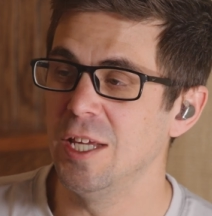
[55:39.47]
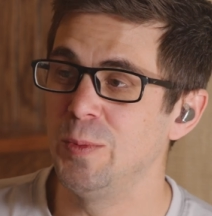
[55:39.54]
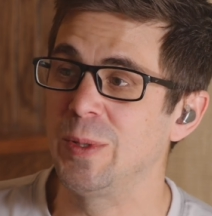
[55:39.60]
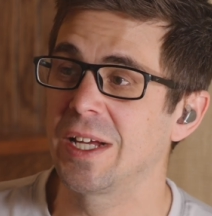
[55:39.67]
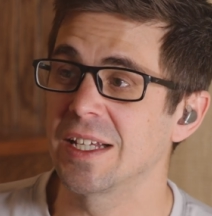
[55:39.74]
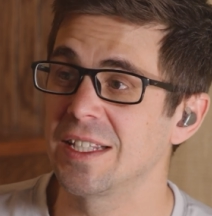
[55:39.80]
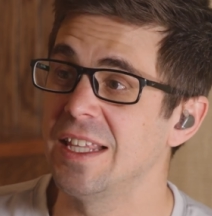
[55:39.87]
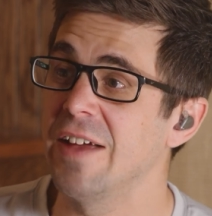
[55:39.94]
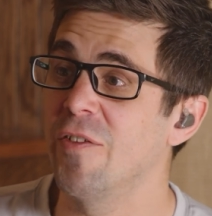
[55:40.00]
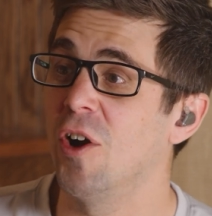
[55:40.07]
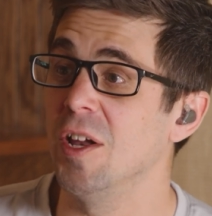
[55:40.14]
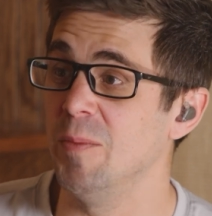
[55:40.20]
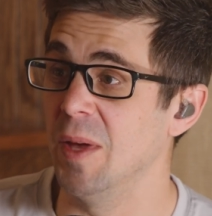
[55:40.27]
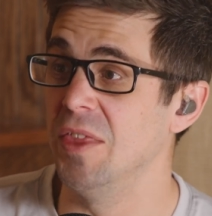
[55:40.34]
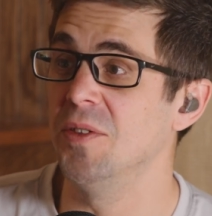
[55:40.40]
is because they've
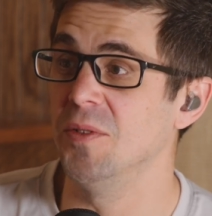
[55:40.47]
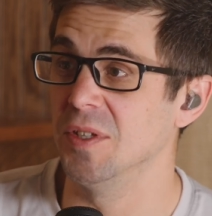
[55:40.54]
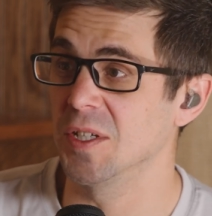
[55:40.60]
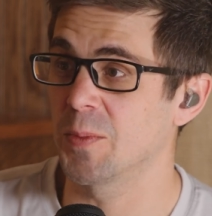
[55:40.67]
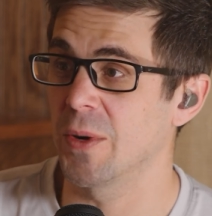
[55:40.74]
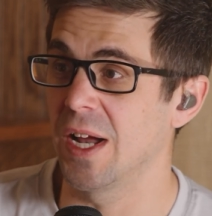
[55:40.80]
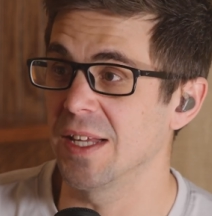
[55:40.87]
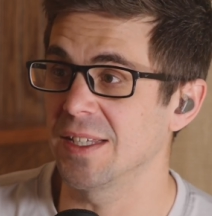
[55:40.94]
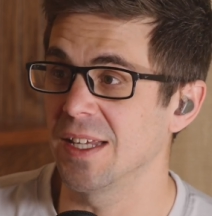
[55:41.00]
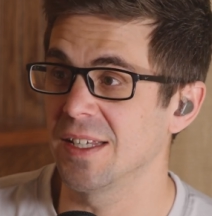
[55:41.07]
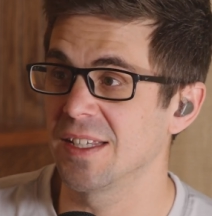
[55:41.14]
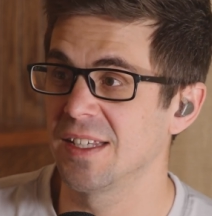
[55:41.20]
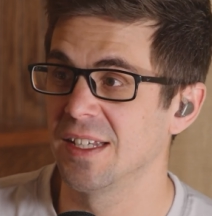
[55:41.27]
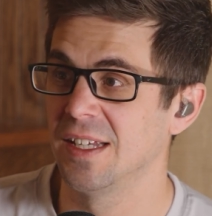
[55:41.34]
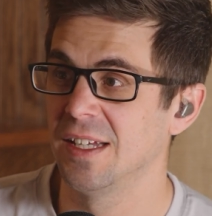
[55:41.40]
already been through this
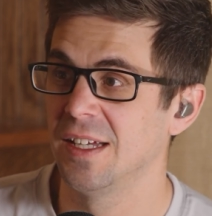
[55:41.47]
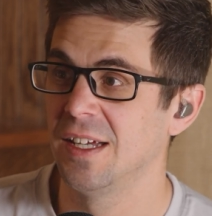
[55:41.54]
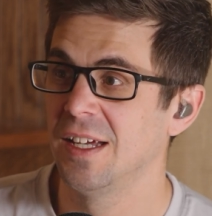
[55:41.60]
process.